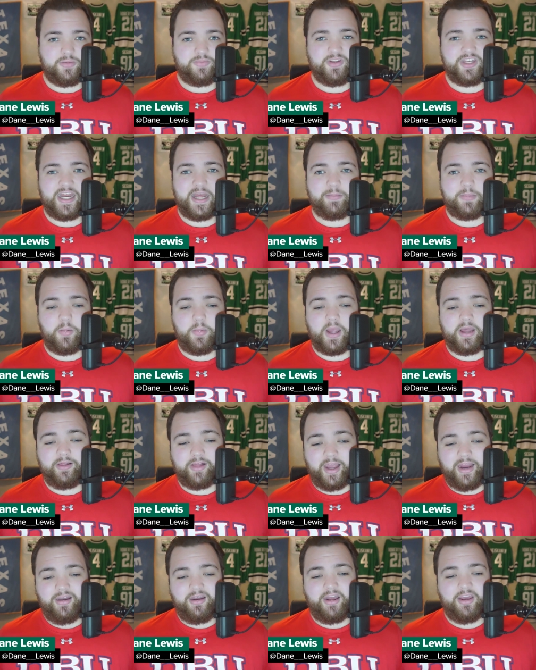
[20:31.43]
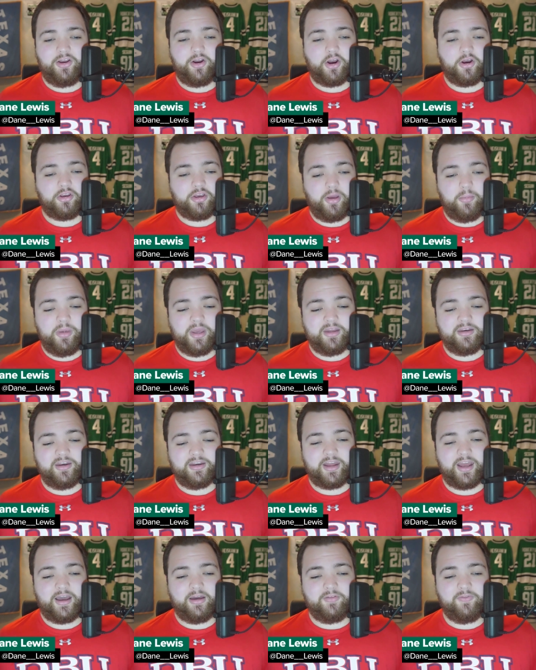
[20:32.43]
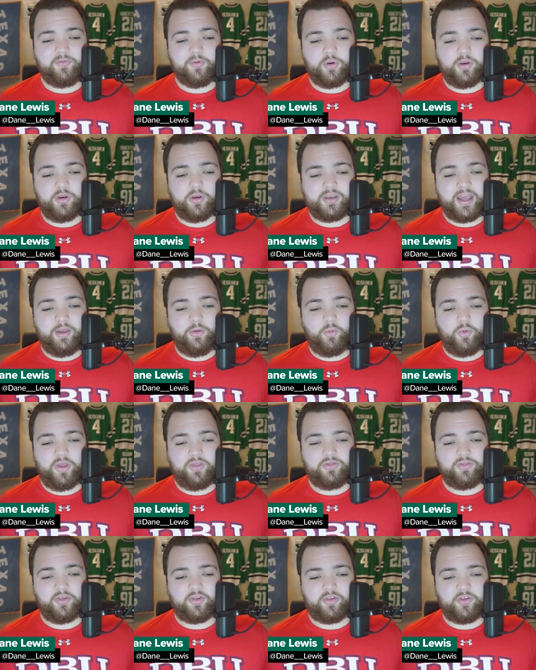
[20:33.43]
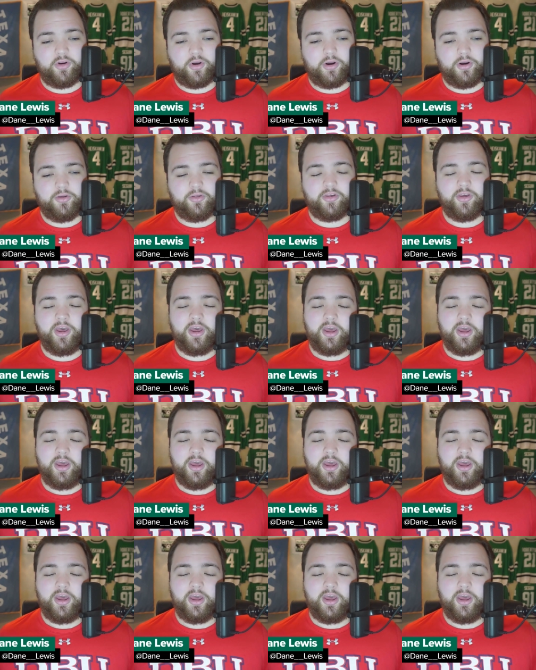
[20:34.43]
The Tampa Bay Lightning are coming into town for a date with the Stars.